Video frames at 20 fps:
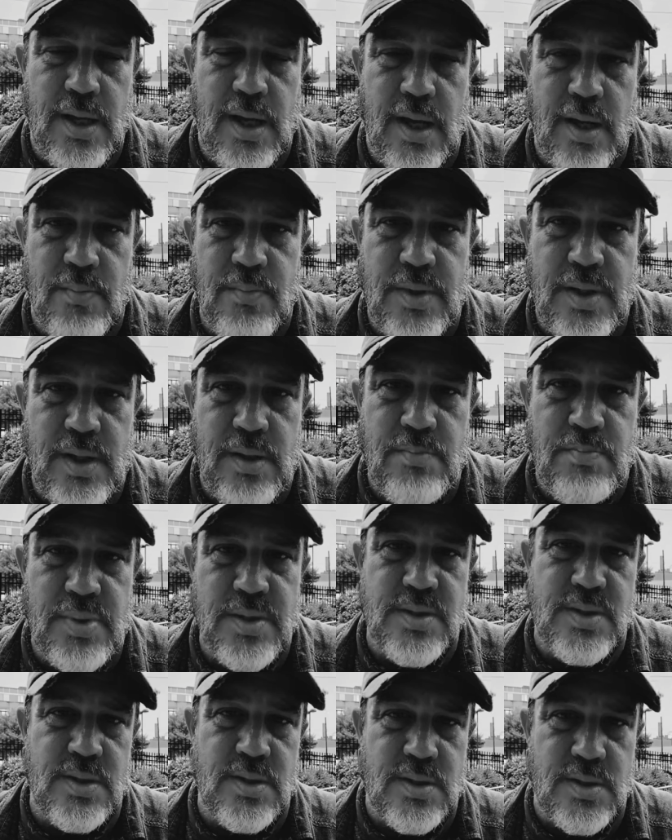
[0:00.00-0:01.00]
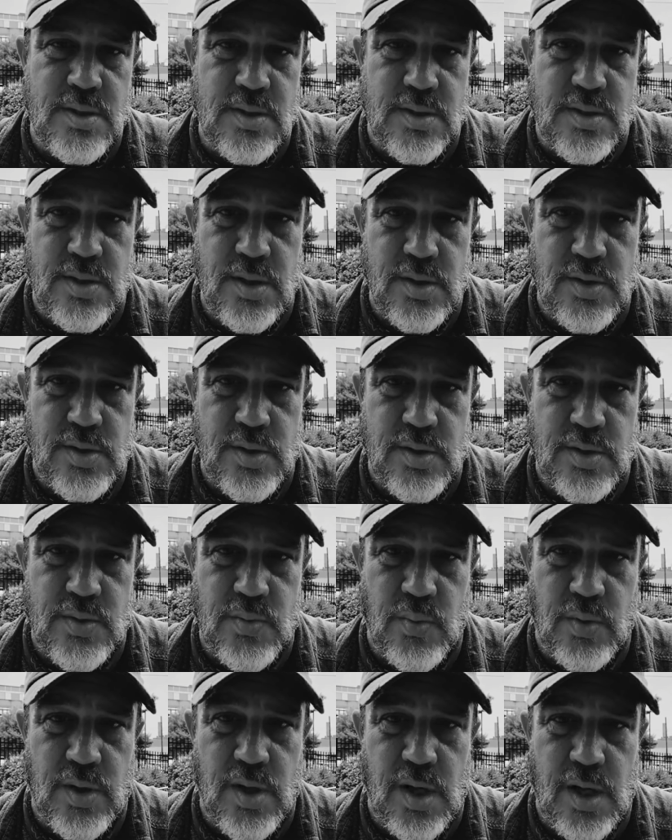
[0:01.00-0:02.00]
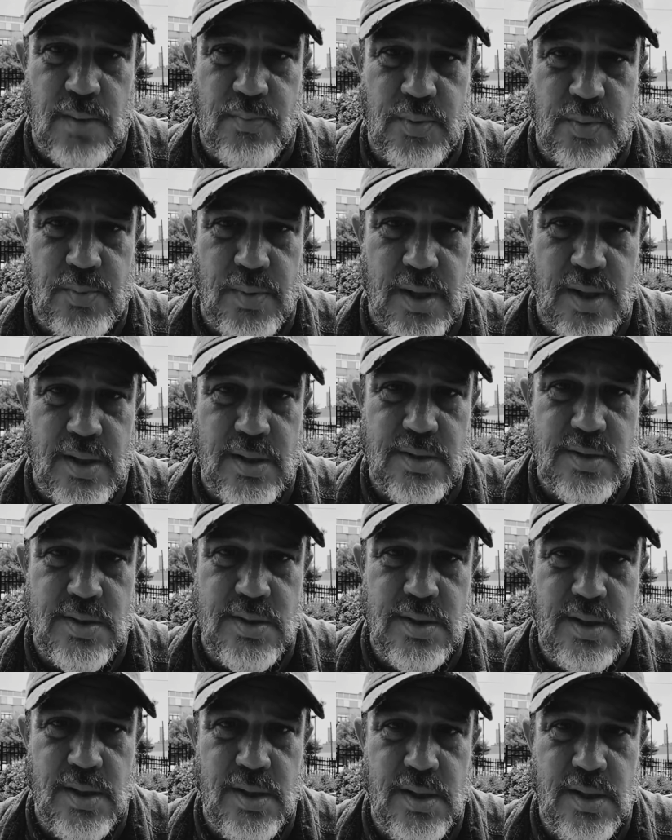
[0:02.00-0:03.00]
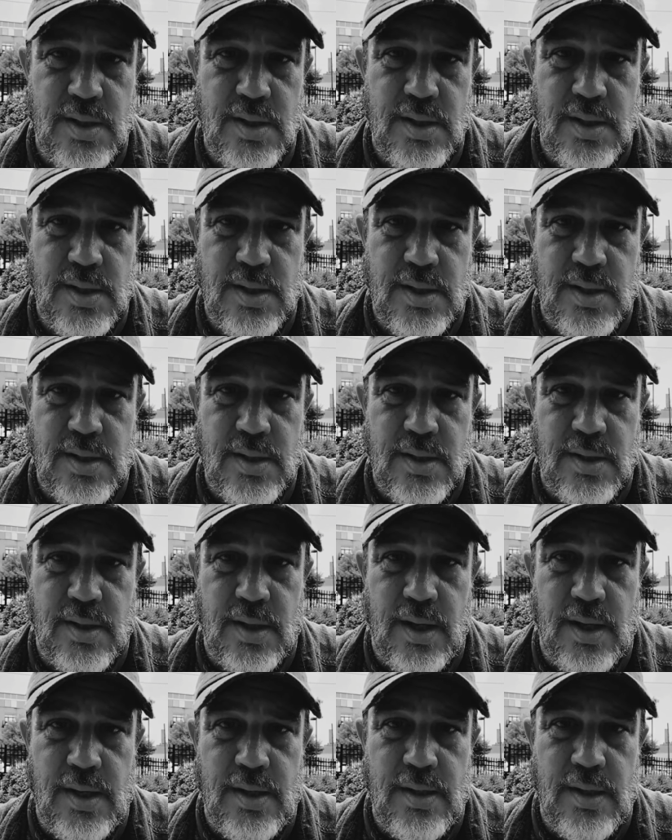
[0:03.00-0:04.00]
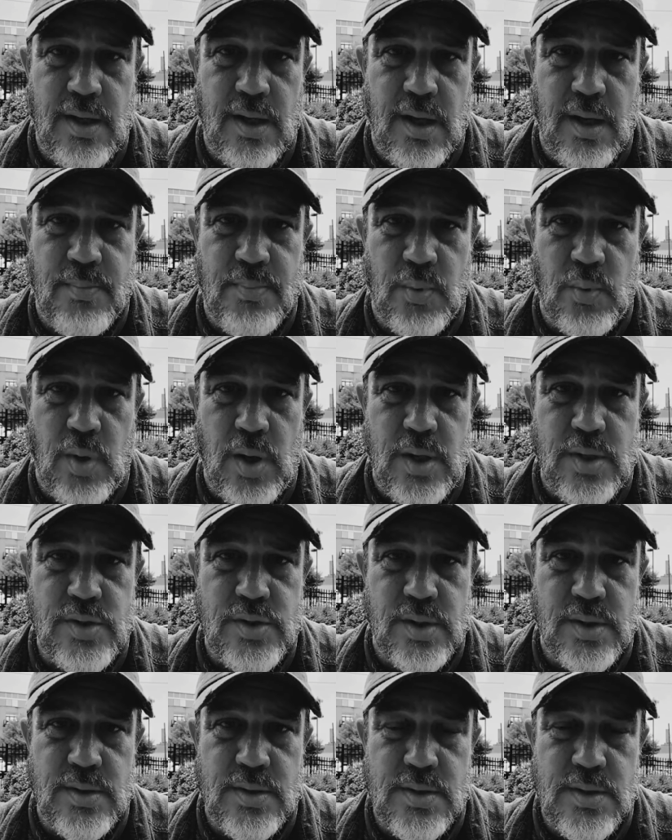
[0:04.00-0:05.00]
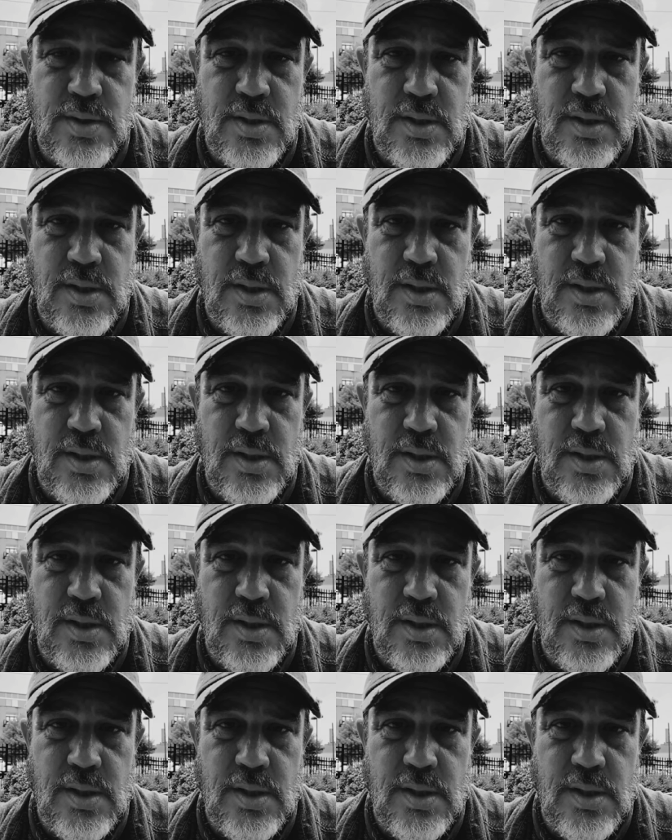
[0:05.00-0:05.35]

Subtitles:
how many business decisions were compromised, right? Operations.